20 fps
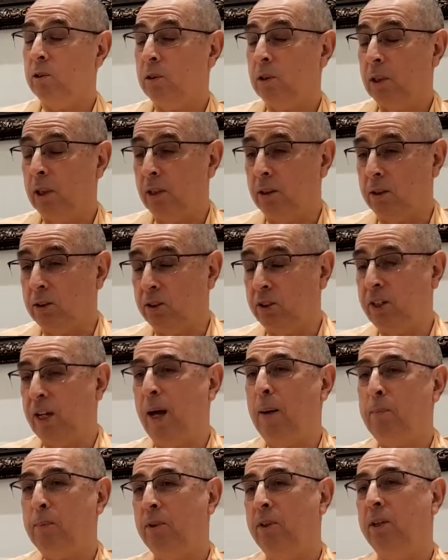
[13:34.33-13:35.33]

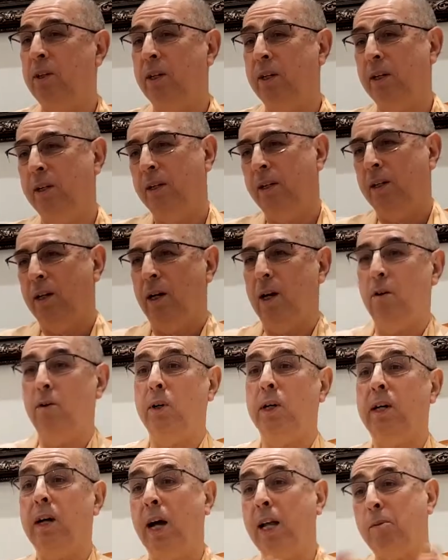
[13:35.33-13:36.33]
accept a
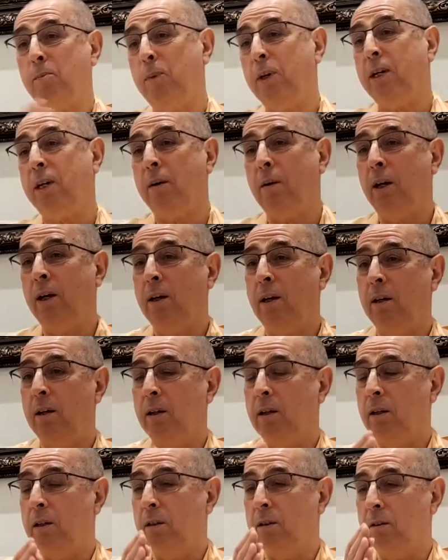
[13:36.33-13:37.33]
Ragatmaka
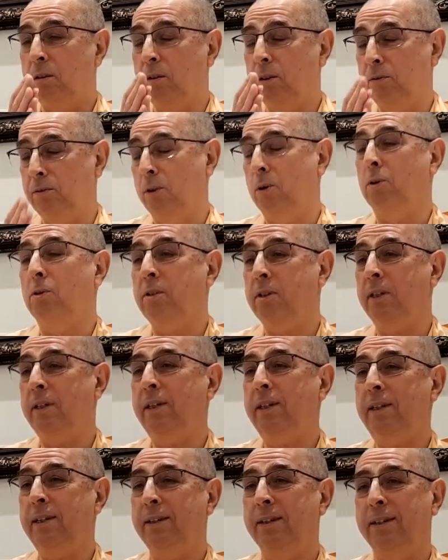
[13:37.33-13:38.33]
devotee
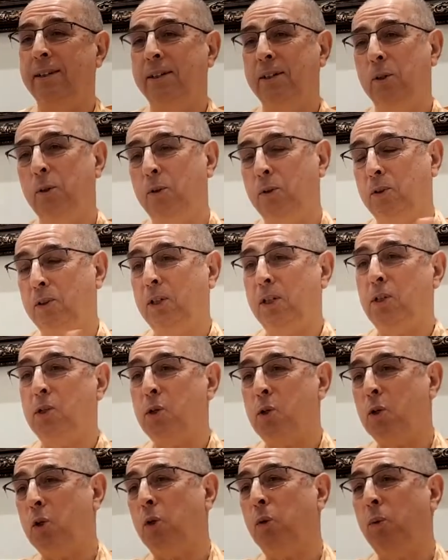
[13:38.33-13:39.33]
who's an
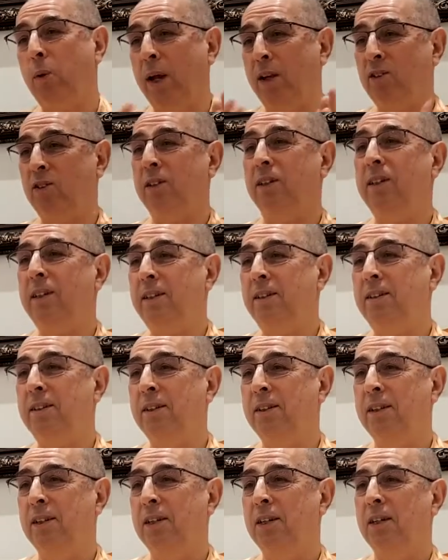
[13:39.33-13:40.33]
eternal resident
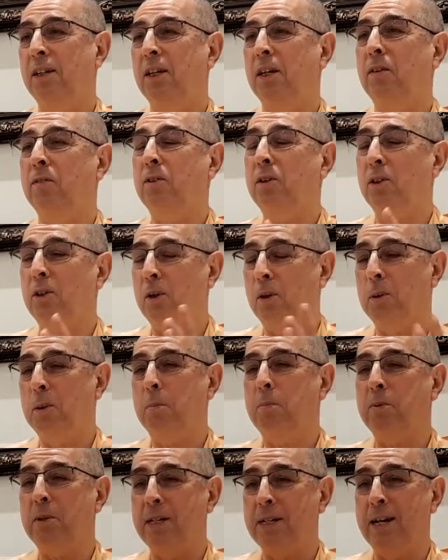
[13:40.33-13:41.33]
of Goloka
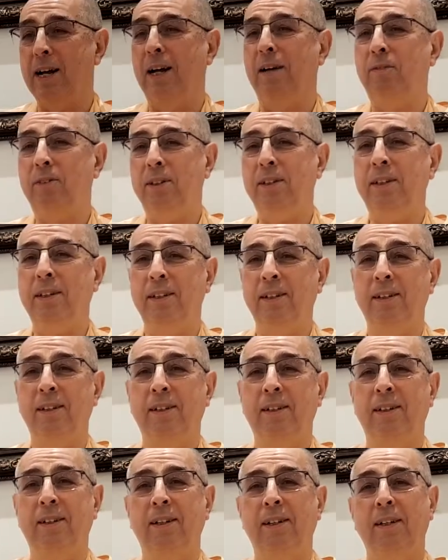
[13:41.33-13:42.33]
Vrindavan,
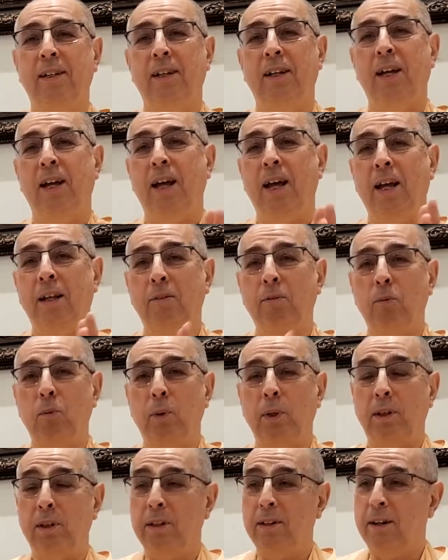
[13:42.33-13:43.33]
and
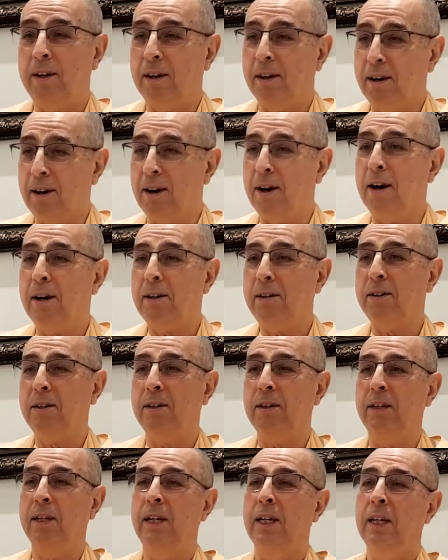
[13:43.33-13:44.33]
within their heart,
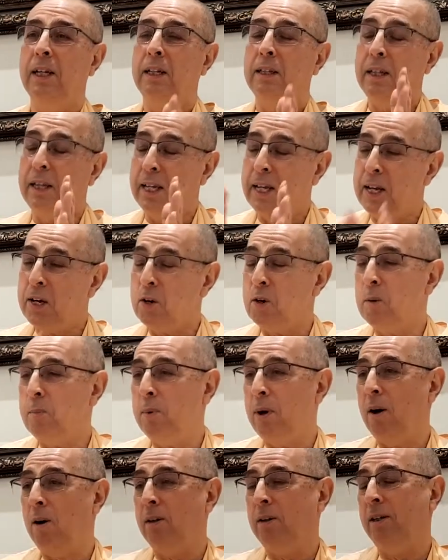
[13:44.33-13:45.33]
they hear
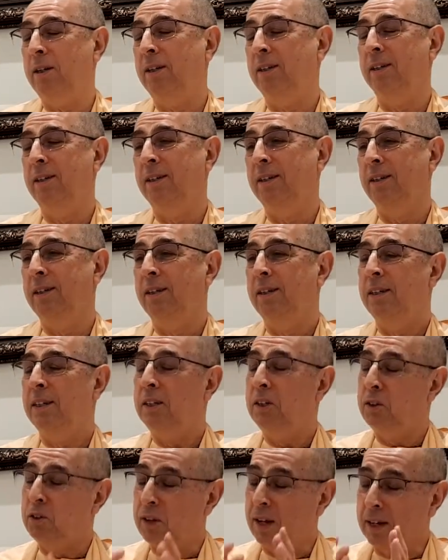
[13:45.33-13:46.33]
about
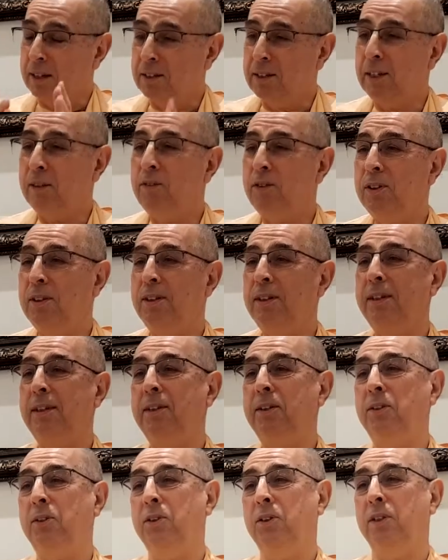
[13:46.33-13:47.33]
his
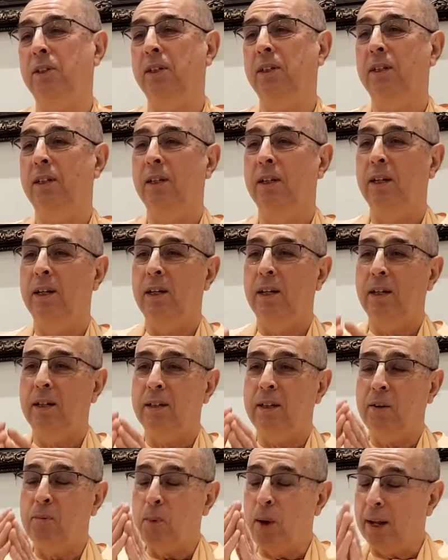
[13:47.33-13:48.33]
activities,
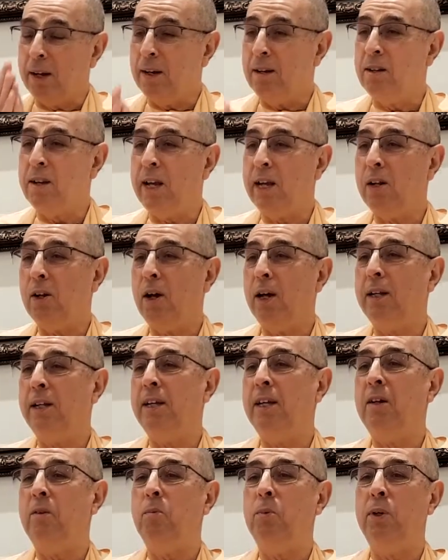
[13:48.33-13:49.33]
they meditate on
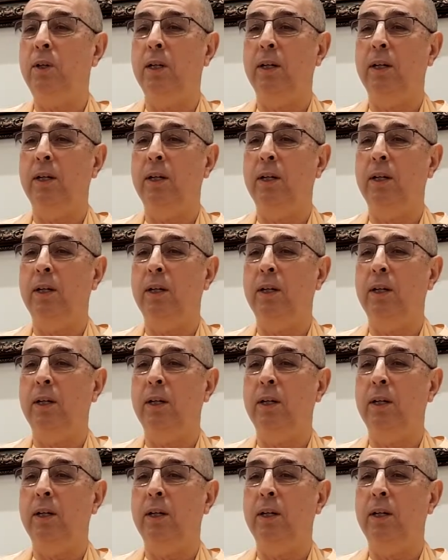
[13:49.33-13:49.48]
him,